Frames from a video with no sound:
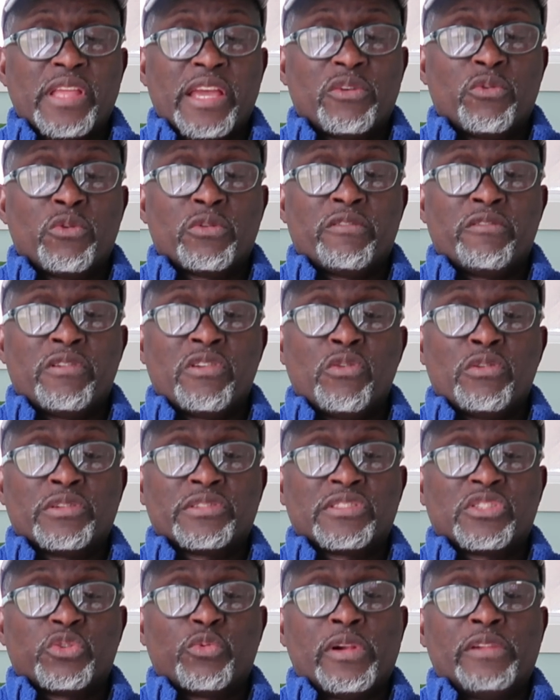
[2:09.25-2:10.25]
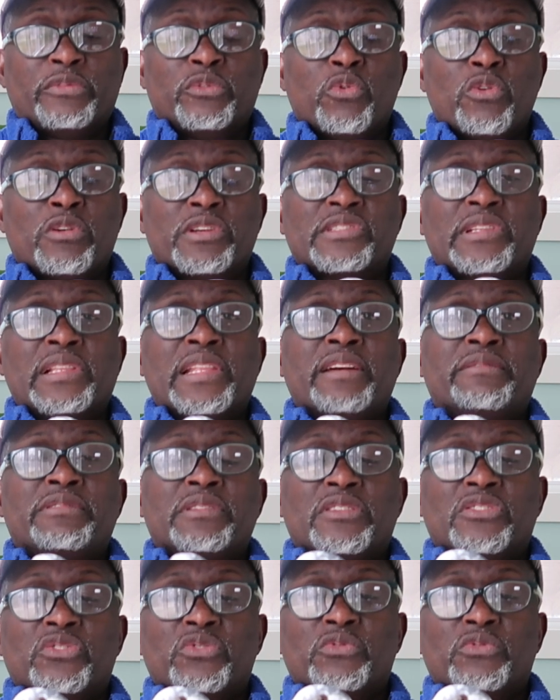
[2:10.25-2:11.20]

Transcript: like around August 12th to August 11th.